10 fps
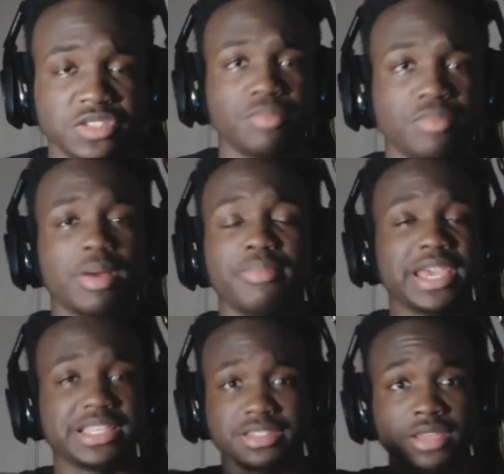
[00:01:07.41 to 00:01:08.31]
If some of my
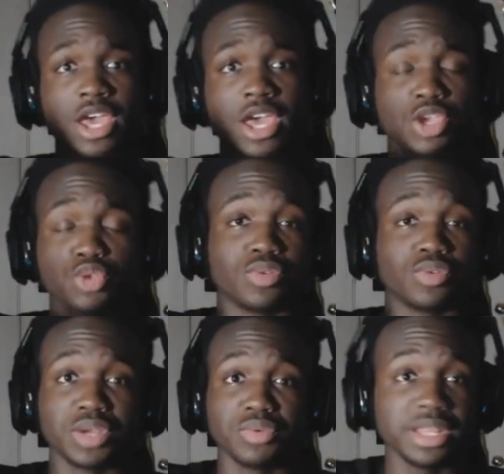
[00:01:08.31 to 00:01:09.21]
picks you
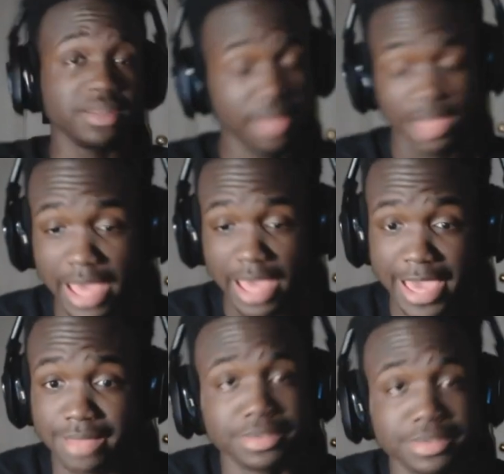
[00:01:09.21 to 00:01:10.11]
agree with,
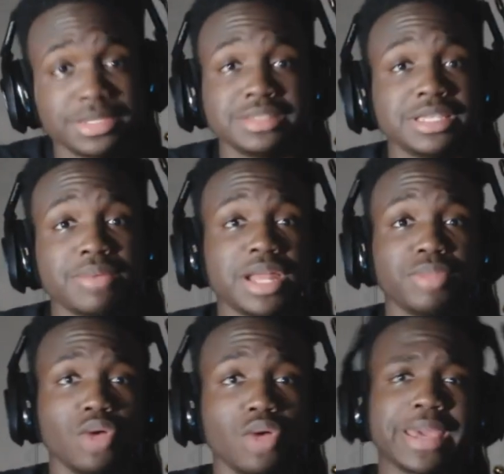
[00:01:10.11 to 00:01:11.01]
hey, tell me
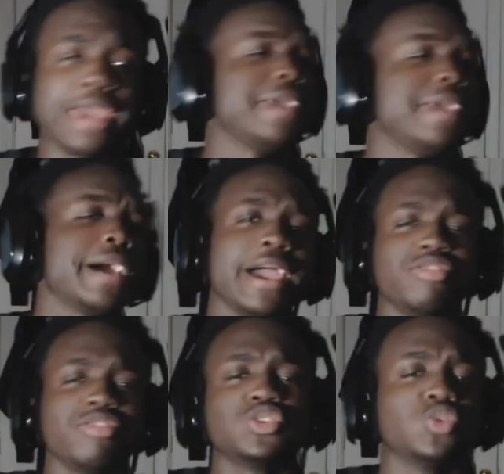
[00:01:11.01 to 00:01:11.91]
down below. Like, hey, I
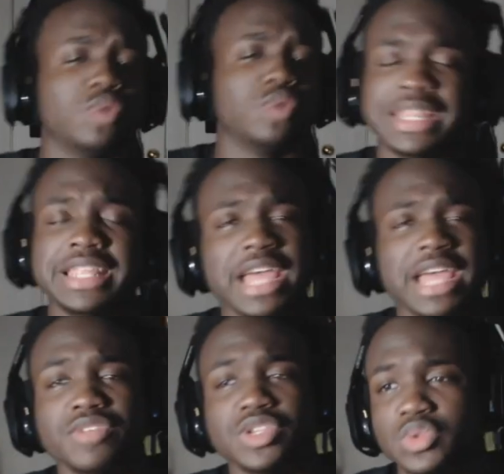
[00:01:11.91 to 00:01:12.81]
had this one. I
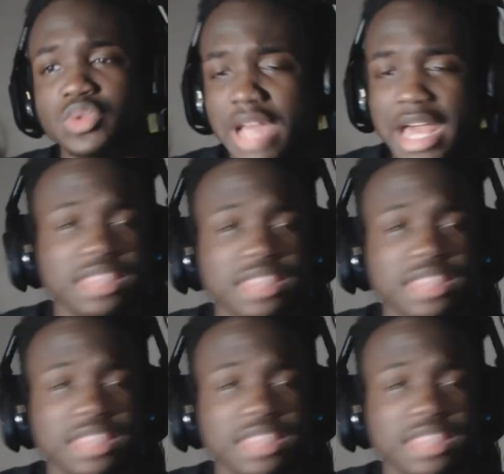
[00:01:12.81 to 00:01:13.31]
didn't have this one.